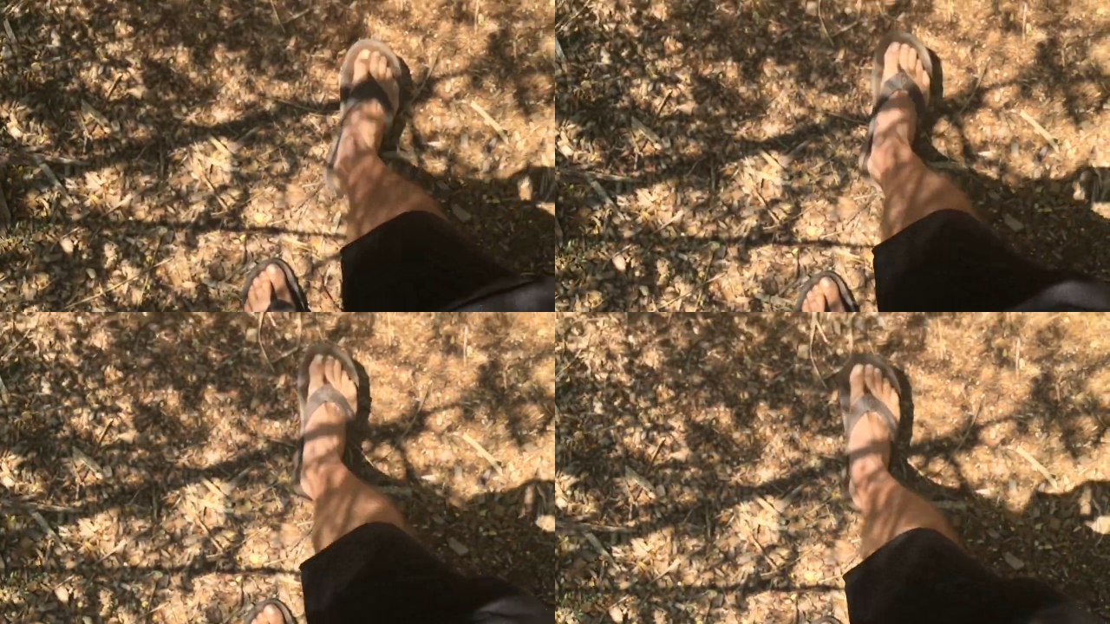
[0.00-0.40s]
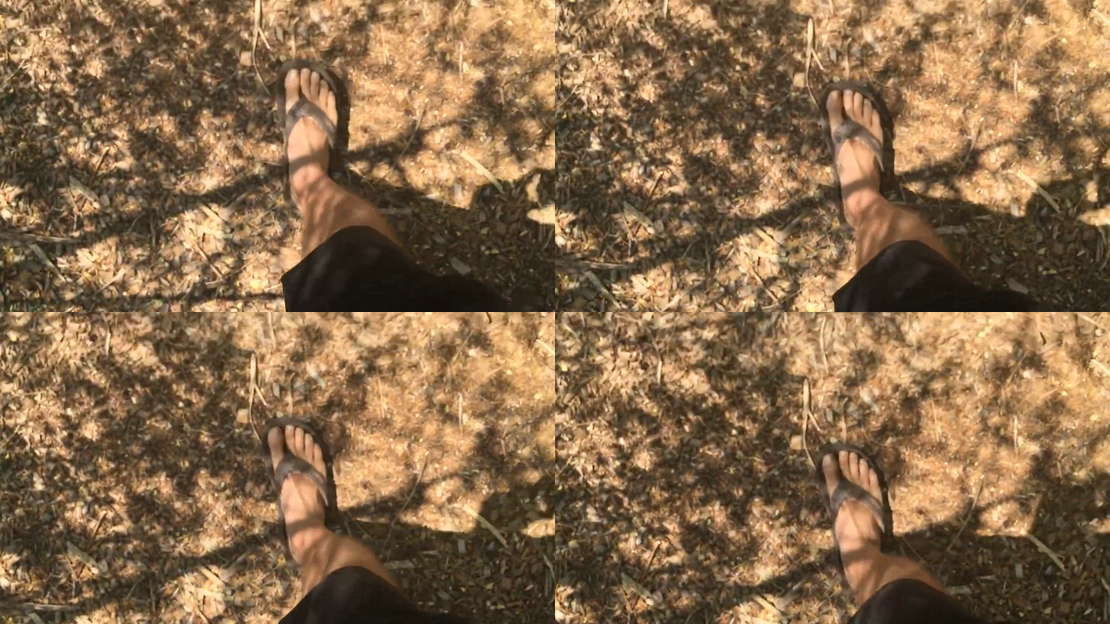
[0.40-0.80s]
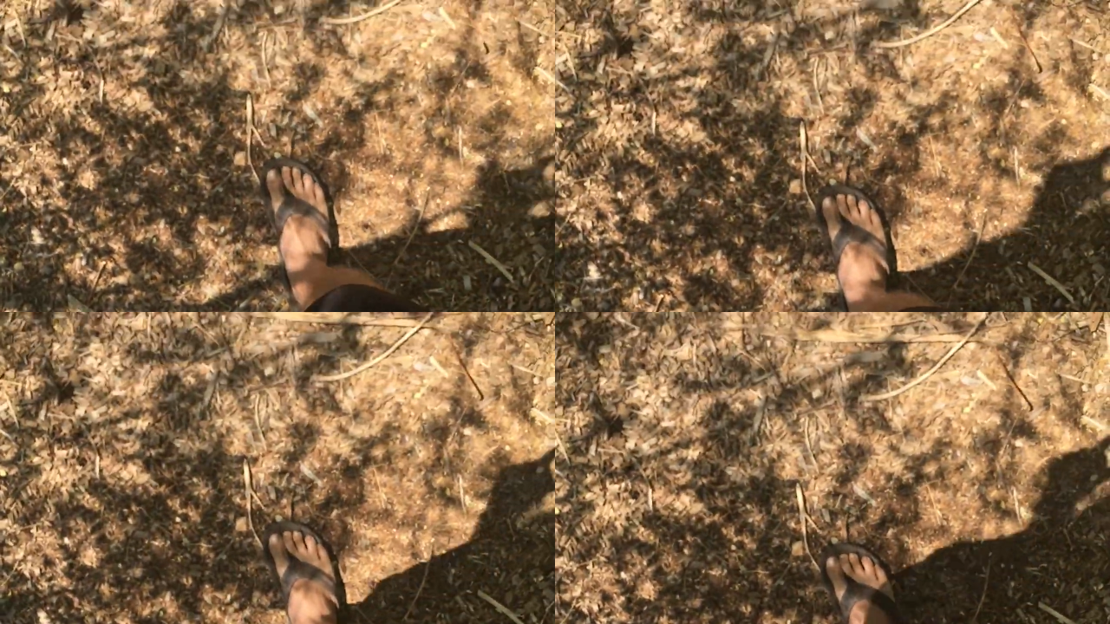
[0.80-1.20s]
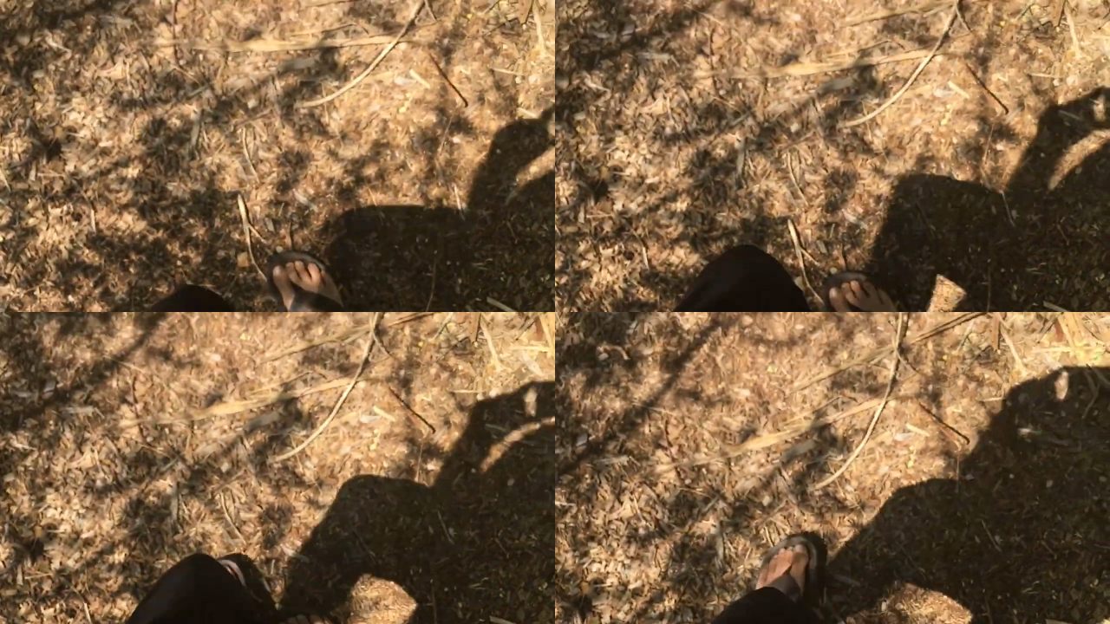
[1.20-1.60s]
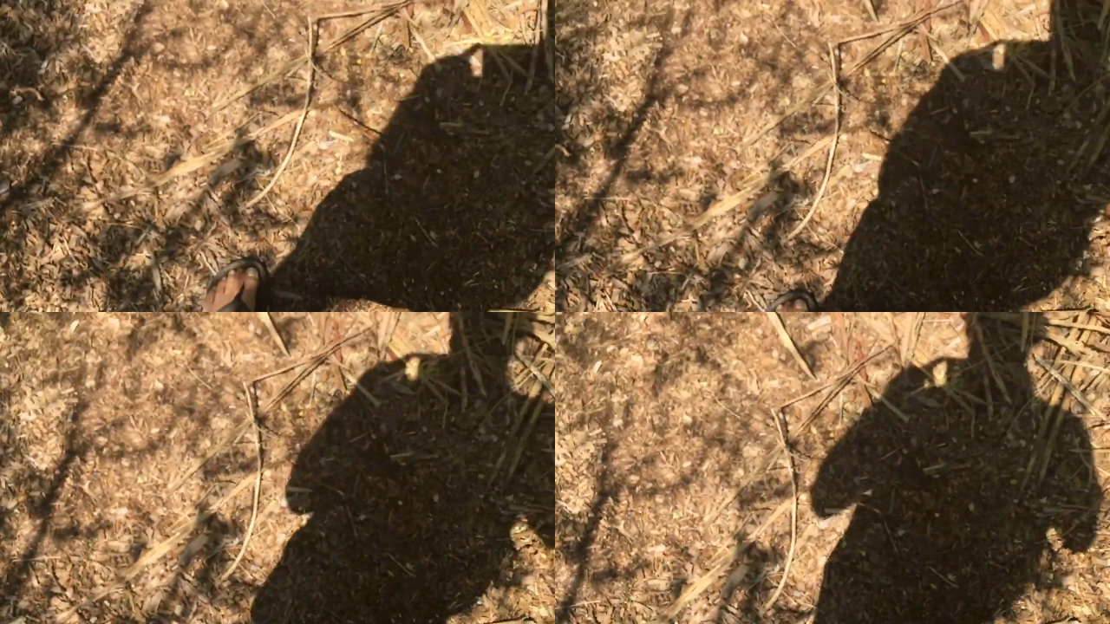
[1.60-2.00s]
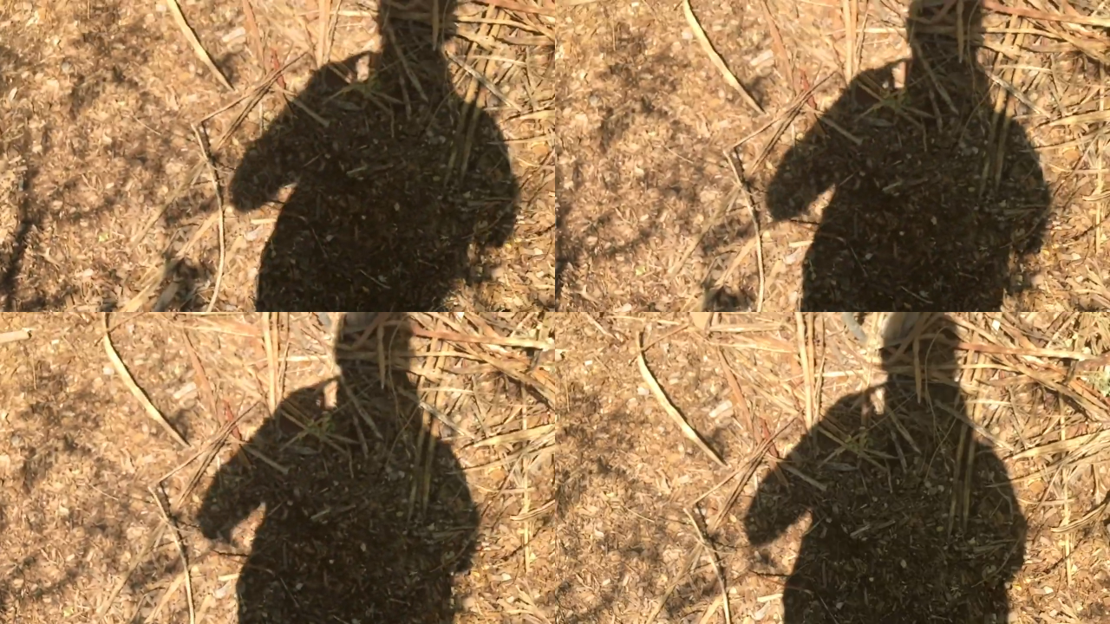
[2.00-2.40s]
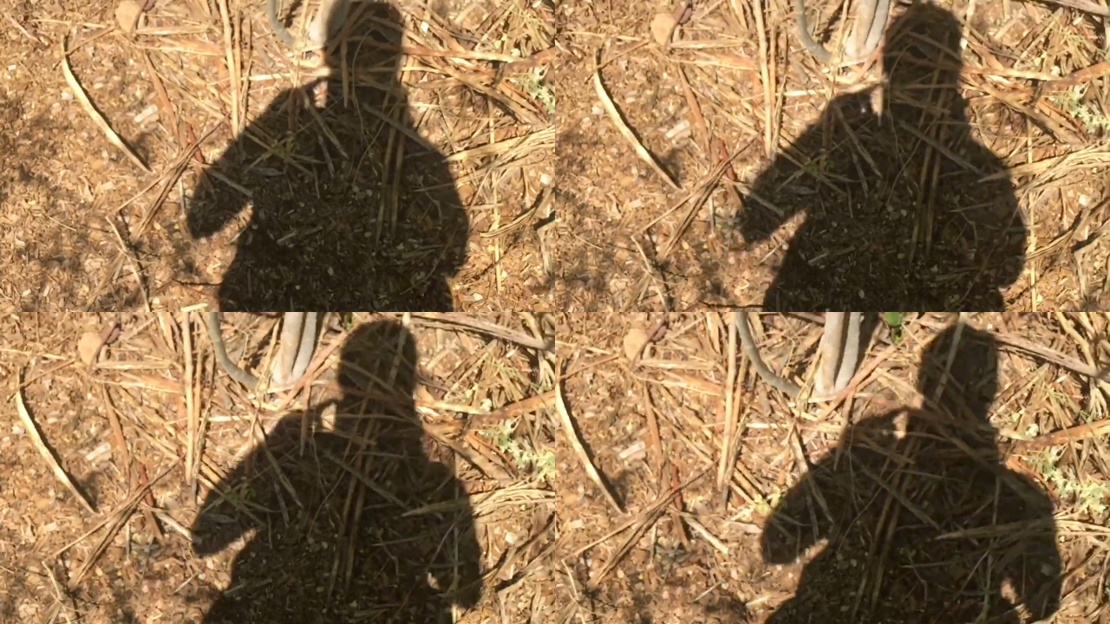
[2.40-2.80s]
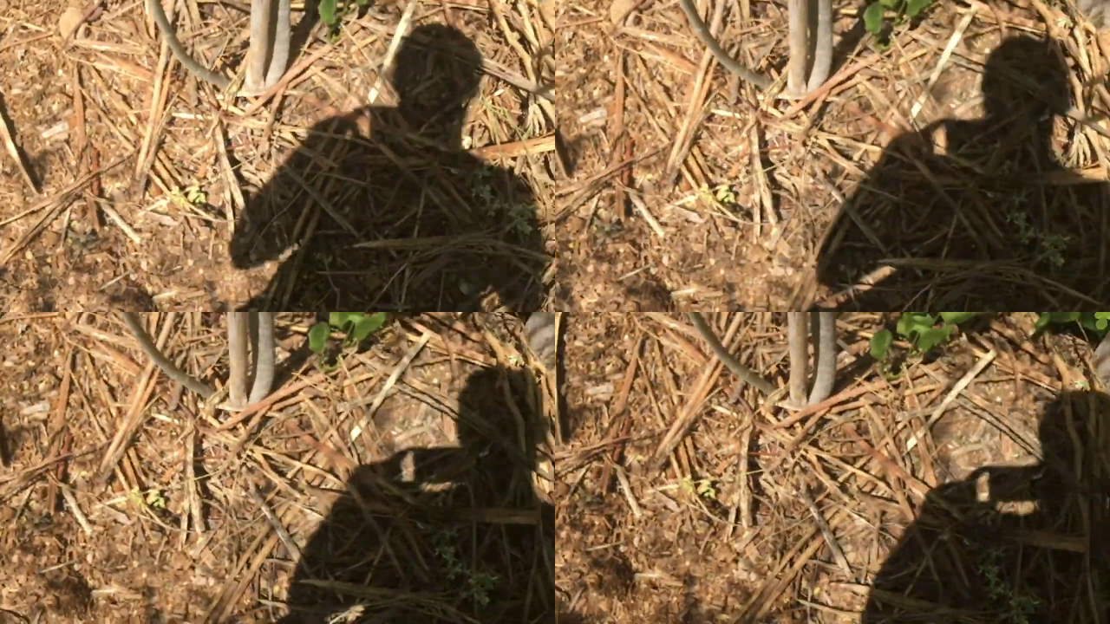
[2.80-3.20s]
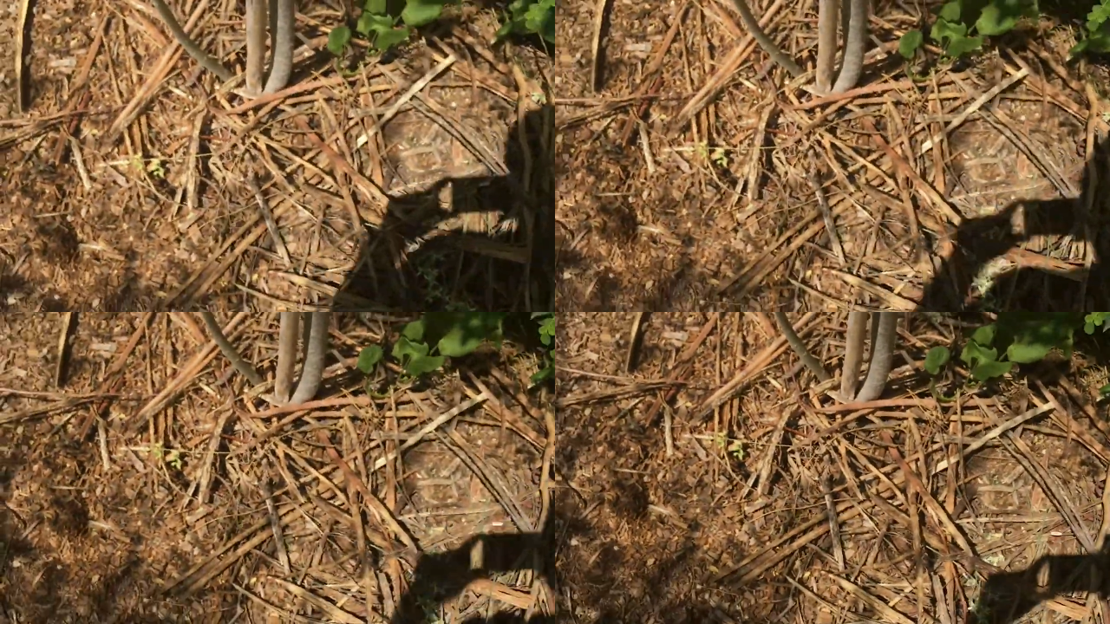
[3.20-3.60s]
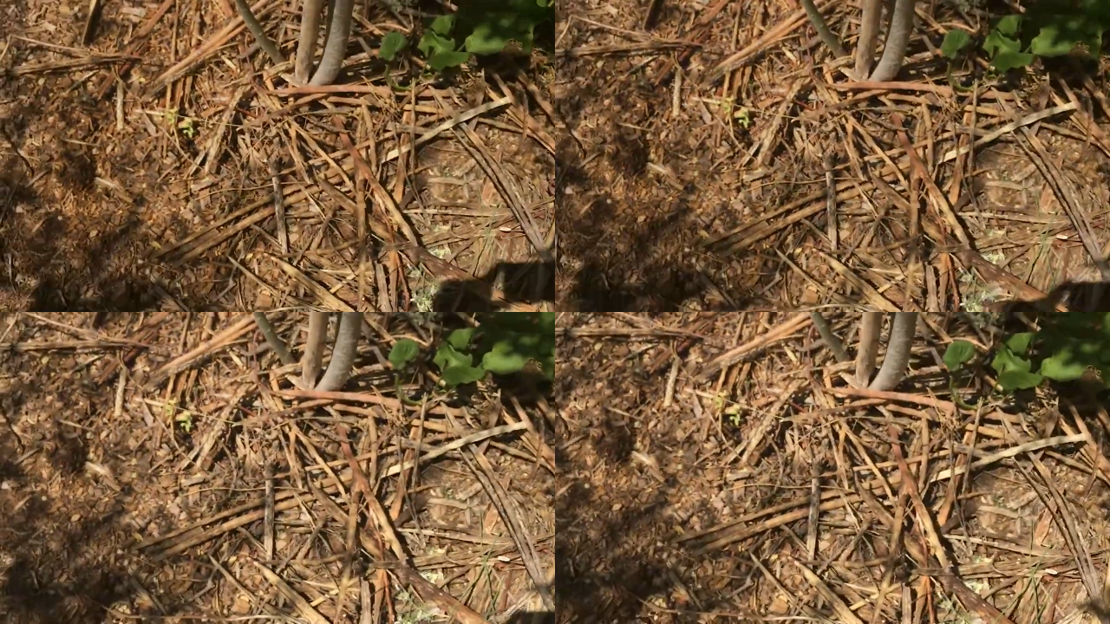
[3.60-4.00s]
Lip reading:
(no speaker visible)